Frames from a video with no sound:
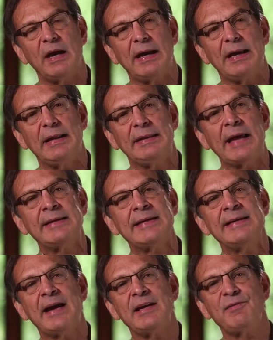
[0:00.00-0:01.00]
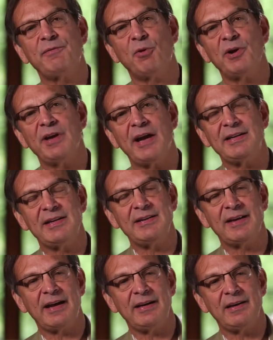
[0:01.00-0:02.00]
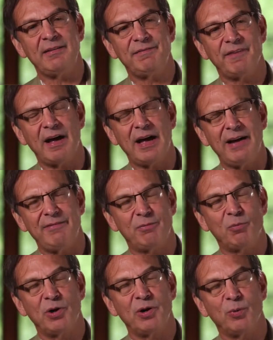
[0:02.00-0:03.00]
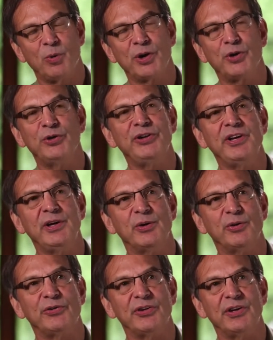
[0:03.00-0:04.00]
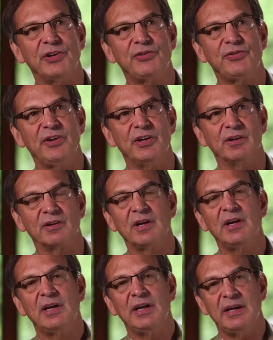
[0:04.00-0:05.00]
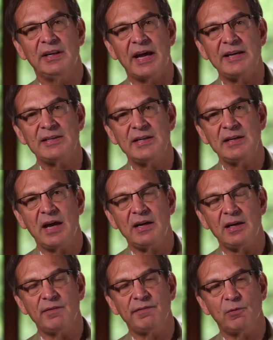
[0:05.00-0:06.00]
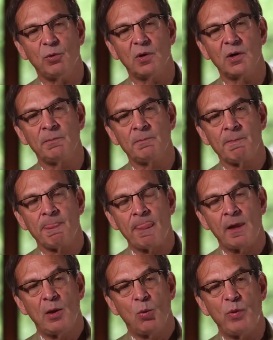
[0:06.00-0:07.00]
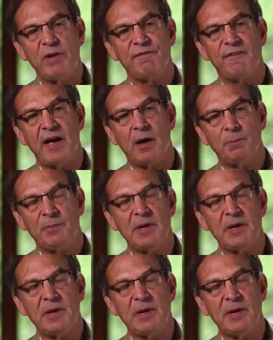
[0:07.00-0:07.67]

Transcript: 1994, 1995 were good years in this field. In 1994, we found